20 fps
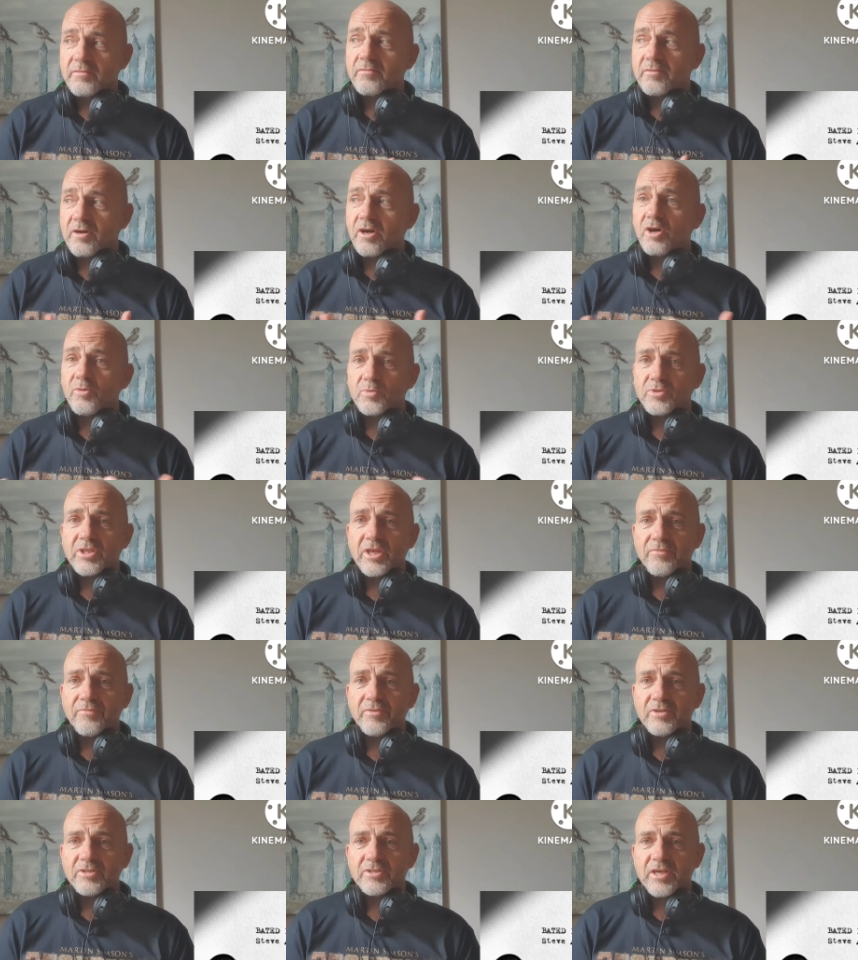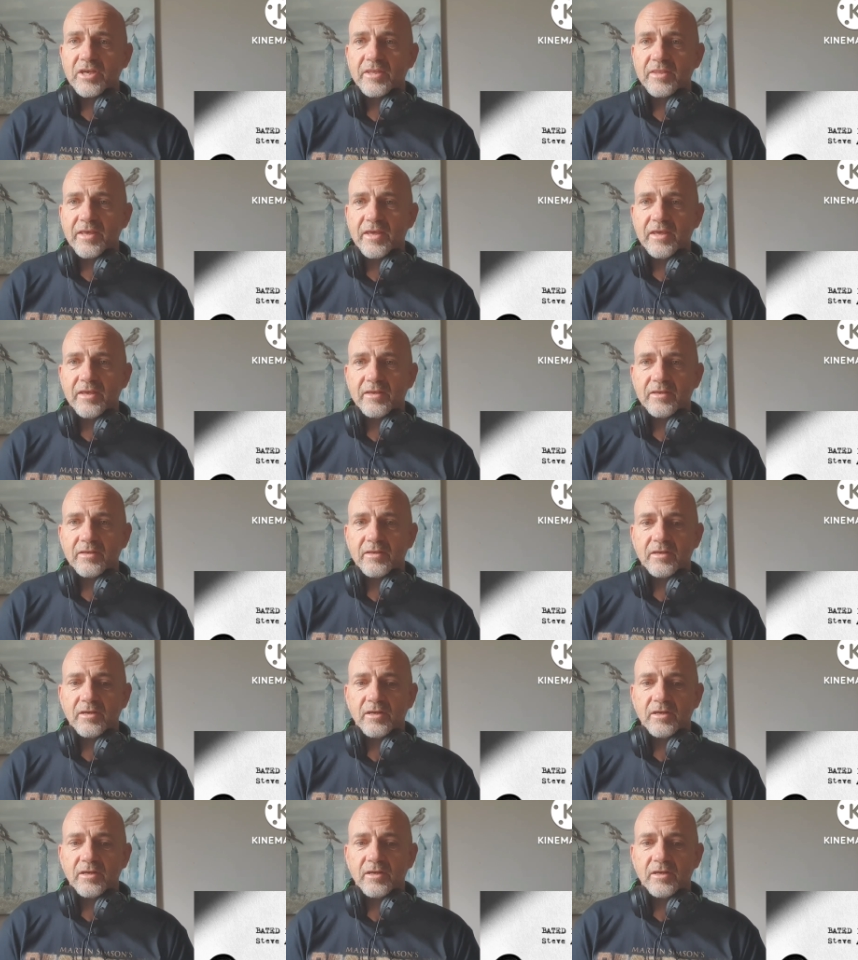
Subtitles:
I would definitely say that